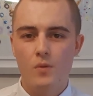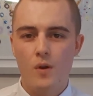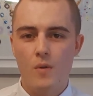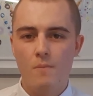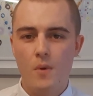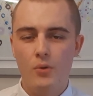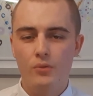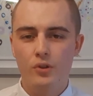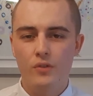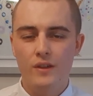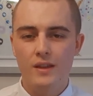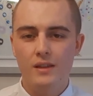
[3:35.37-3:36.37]
most of
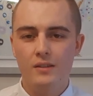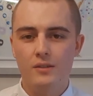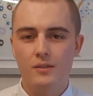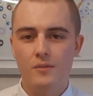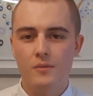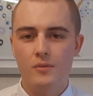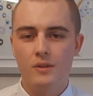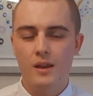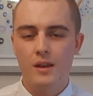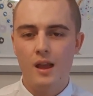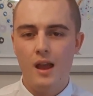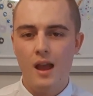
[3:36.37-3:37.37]
these
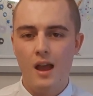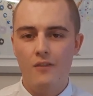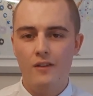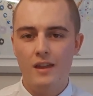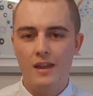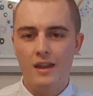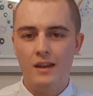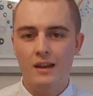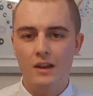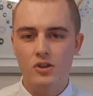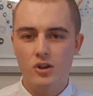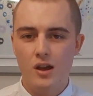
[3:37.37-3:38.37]
didn't have
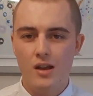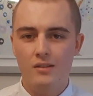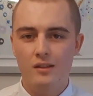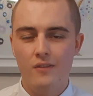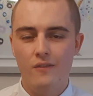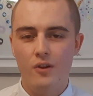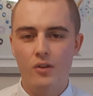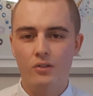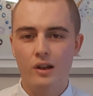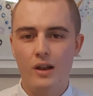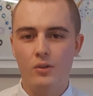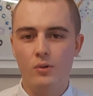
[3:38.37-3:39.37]
English as their first
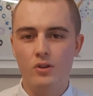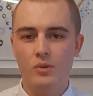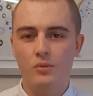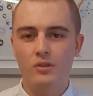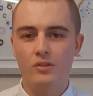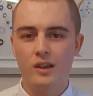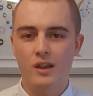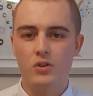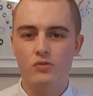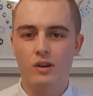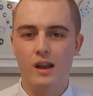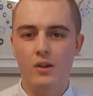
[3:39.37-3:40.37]
language, it was a
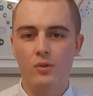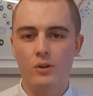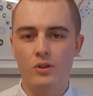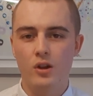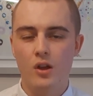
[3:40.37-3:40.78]
secondary language.